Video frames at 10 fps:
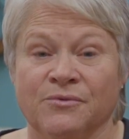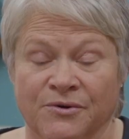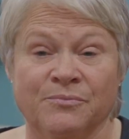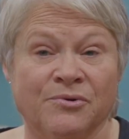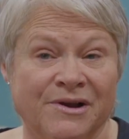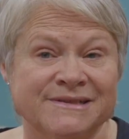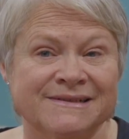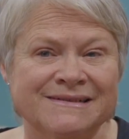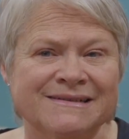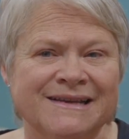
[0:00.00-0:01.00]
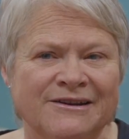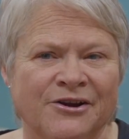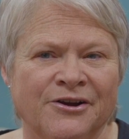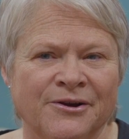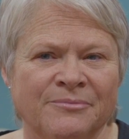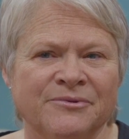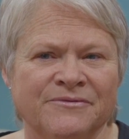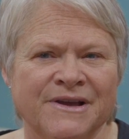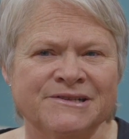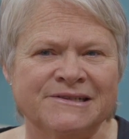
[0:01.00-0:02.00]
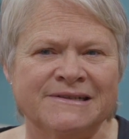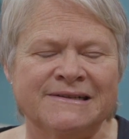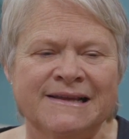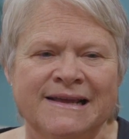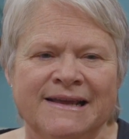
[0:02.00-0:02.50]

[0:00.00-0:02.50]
were present in our profession,